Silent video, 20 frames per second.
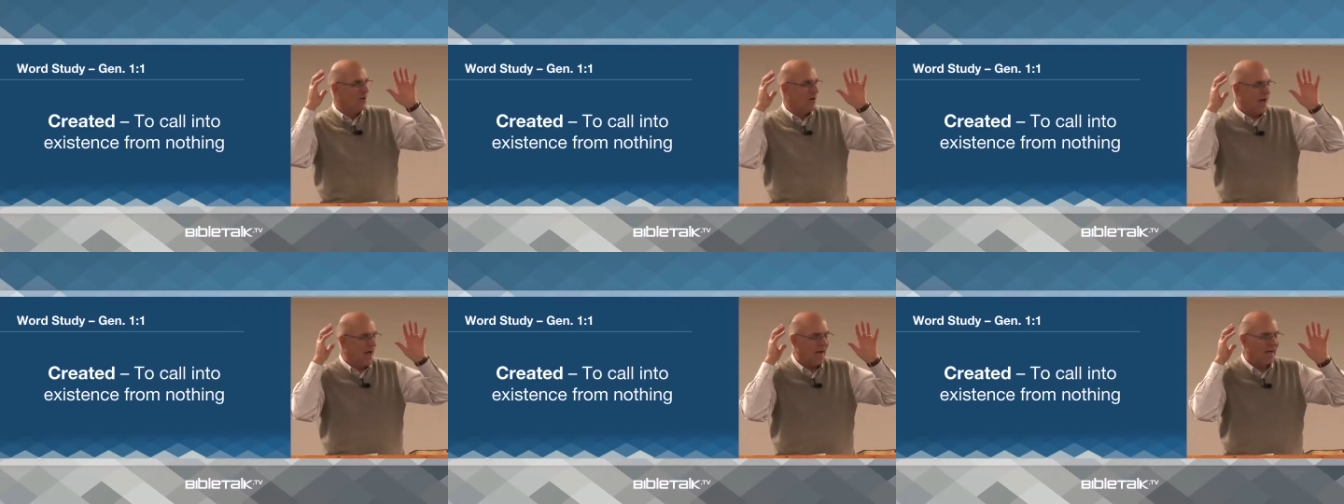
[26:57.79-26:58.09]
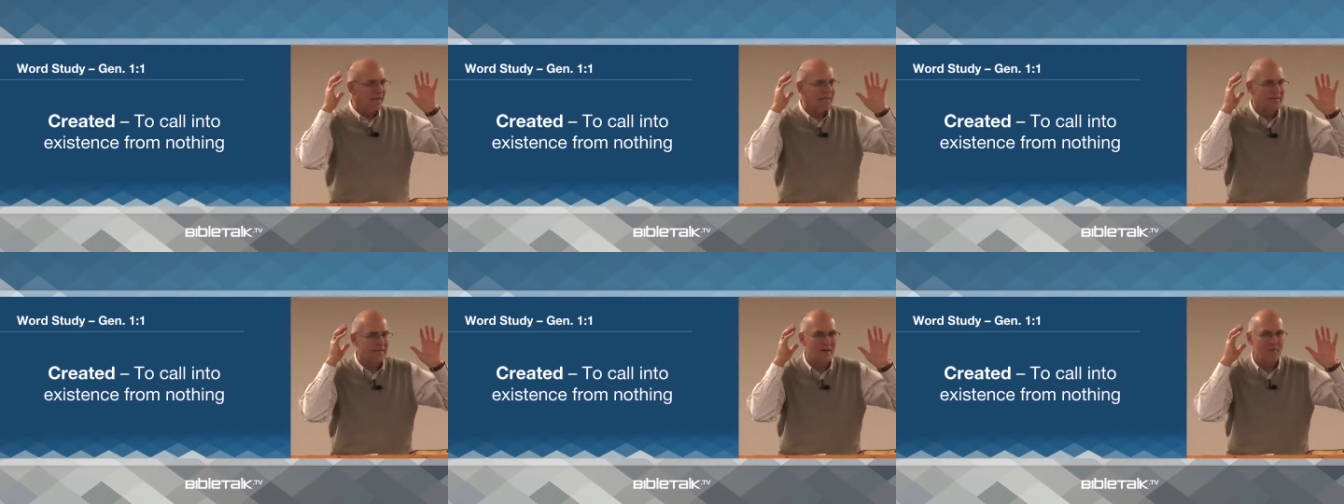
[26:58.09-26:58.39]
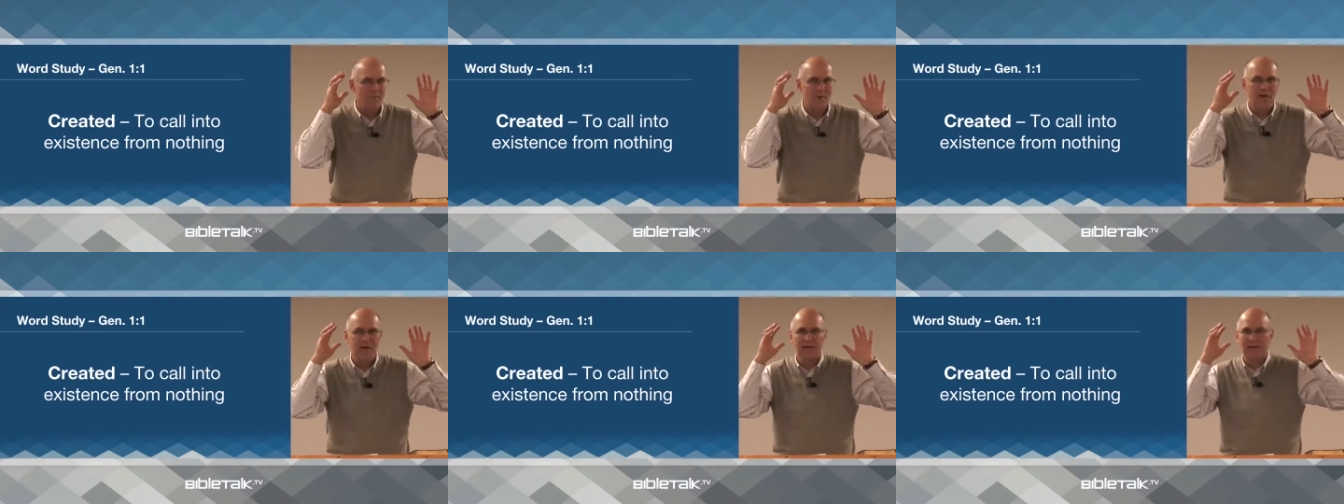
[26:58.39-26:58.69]

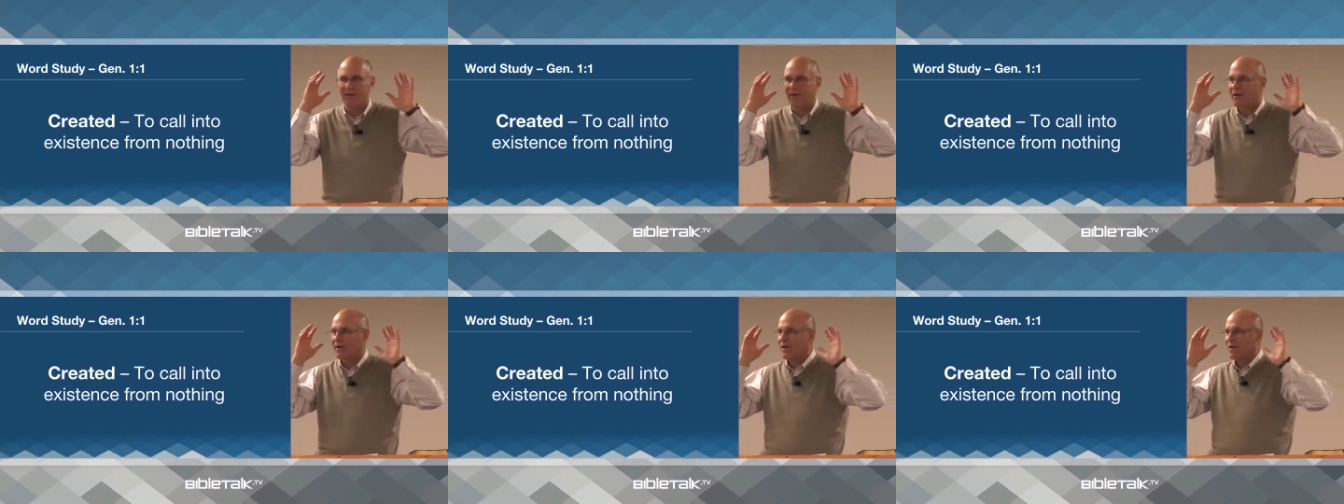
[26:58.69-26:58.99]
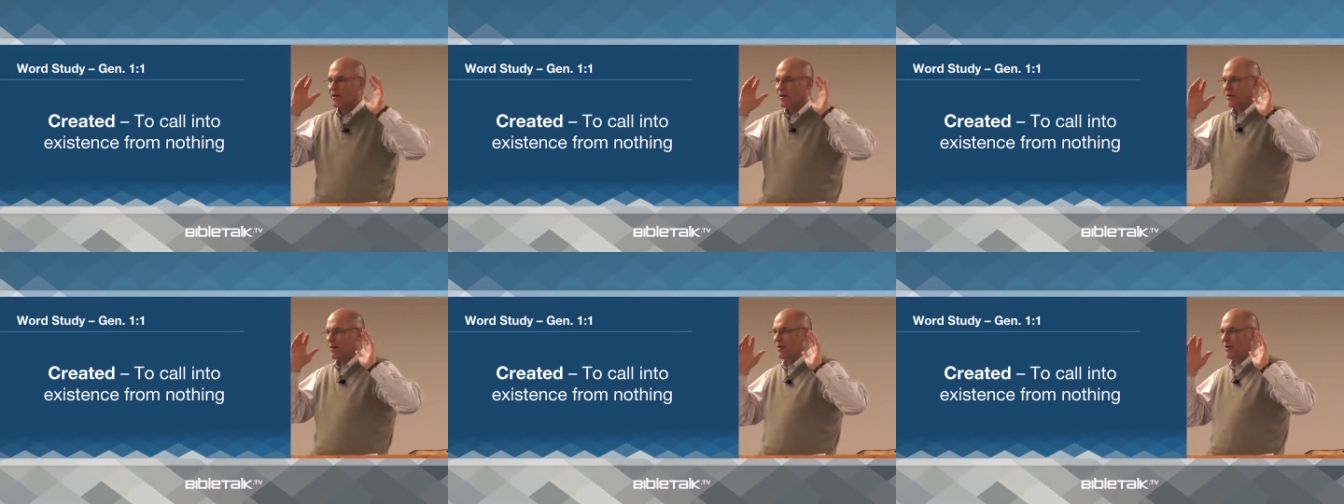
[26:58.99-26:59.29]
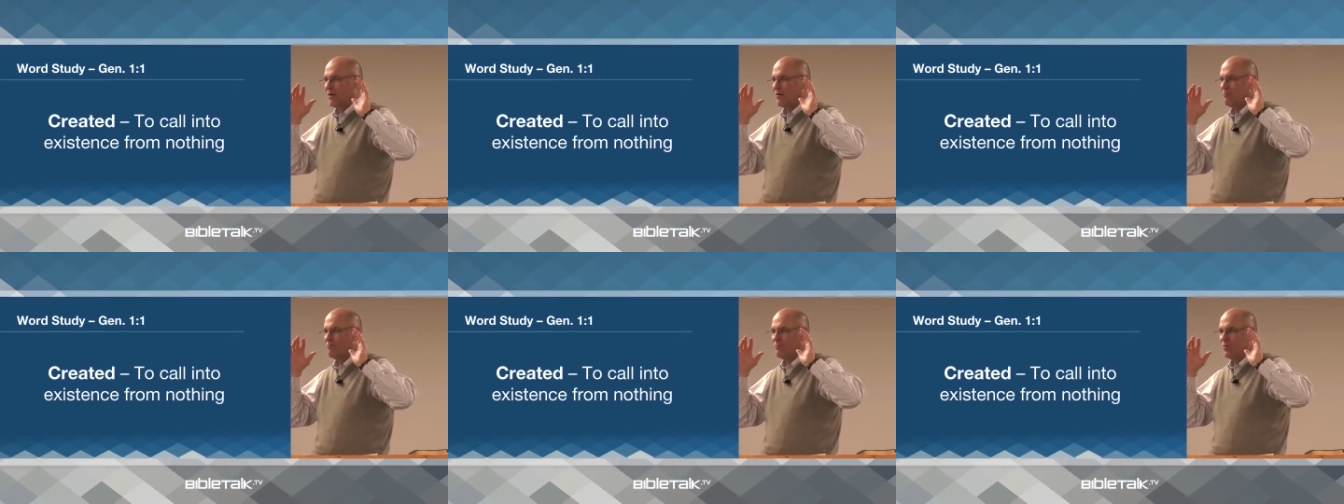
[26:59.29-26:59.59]
academic,
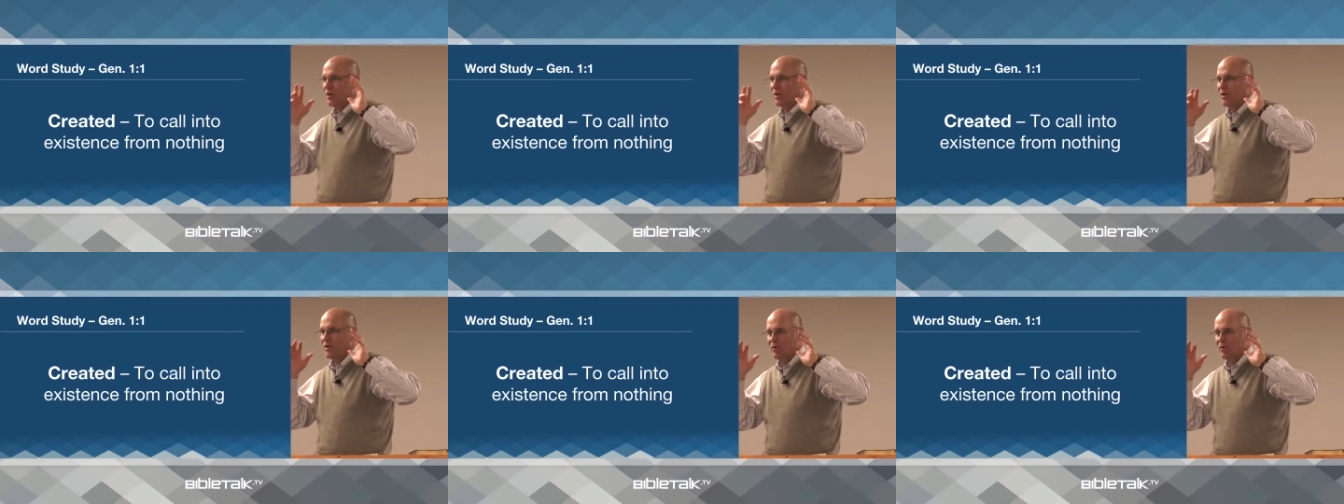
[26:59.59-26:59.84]
their